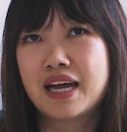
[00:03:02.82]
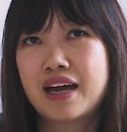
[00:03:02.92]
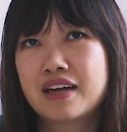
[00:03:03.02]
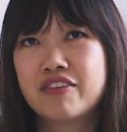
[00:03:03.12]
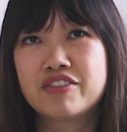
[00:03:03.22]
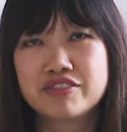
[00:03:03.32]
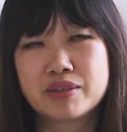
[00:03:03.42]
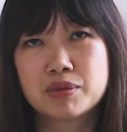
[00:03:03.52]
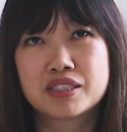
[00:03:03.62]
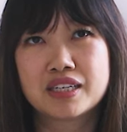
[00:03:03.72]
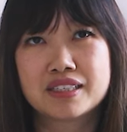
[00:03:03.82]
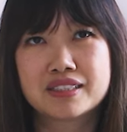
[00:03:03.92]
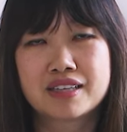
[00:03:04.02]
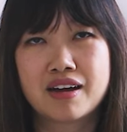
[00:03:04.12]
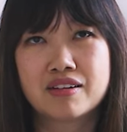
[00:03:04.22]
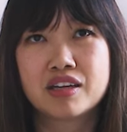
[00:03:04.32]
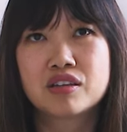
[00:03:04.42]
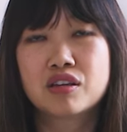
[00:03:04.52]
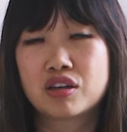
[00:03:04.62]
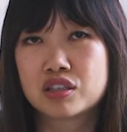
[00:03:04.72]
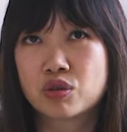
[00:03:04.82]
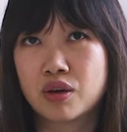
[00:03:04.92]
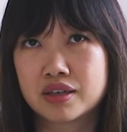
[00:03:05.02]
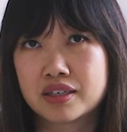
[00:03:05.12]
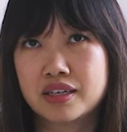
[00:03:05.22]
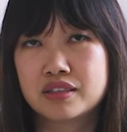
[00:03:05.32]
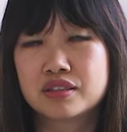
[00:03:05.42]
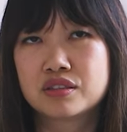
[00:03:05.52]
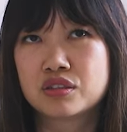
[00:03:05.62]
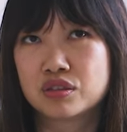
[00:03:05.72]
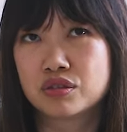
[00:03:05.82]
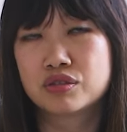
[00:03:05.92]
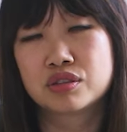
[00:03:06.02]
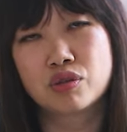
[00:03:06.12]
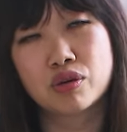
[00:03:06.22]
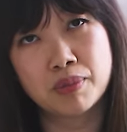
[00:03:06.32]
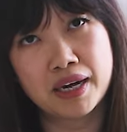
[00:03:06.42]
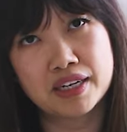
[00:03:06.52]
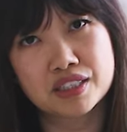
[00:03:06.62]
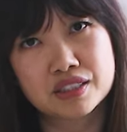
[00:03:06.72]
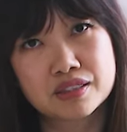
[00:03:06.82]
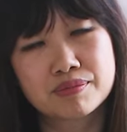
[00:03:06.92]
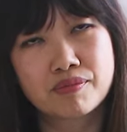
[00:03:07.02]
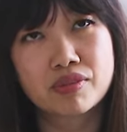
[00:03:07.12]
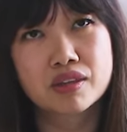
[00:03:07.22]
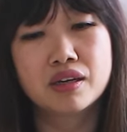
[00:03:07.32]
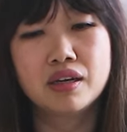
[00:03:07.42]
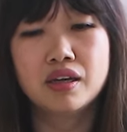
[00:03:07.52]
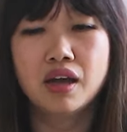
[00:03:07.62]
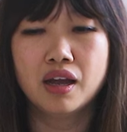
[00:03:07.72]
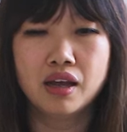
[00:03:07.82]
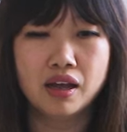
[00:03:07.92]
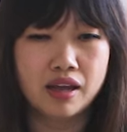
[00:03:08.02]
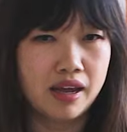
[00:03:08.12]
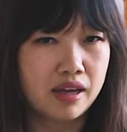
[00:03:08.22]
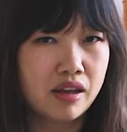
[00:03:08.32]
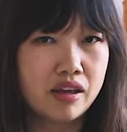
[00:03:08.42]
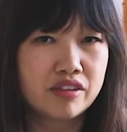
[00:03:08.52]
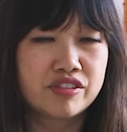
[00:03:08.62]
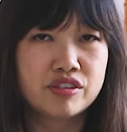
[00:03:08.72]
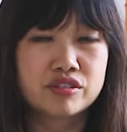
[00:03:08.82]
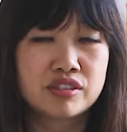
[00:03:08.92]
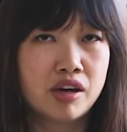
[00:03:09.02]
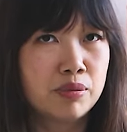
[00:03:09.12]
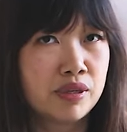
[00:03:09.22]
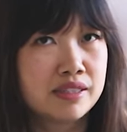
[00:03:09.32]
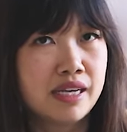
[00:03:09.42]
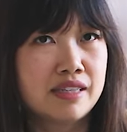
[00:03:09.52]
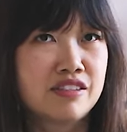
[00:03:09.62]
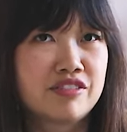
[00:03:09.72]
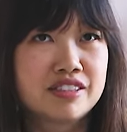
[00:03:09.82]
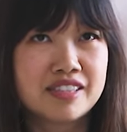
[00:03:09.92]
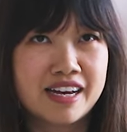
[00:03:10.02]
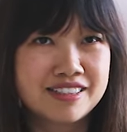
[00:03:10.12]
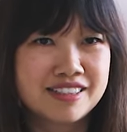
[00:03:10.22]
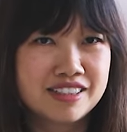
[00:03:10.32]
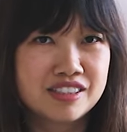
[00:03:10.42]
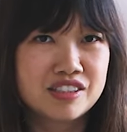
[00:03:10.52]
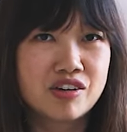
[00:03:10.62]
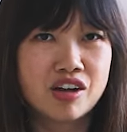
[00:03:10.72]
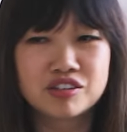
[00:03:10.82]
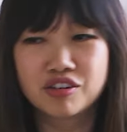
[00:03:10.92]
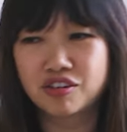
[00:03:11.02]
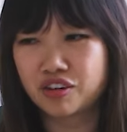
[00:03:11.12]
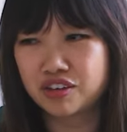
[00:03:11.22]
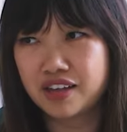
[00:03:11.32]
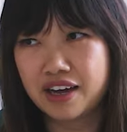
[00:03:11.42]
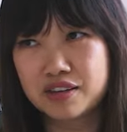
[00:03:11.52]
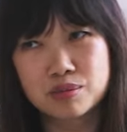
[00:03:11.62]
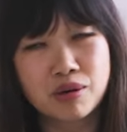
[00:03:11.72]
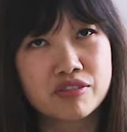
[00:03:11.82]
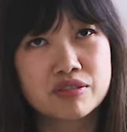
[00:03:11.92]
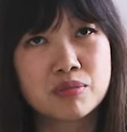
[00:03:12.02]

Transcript: at a 50% discount in large quantities to store buyers. And if you sell prints at different sizes, you'll also learn that your profit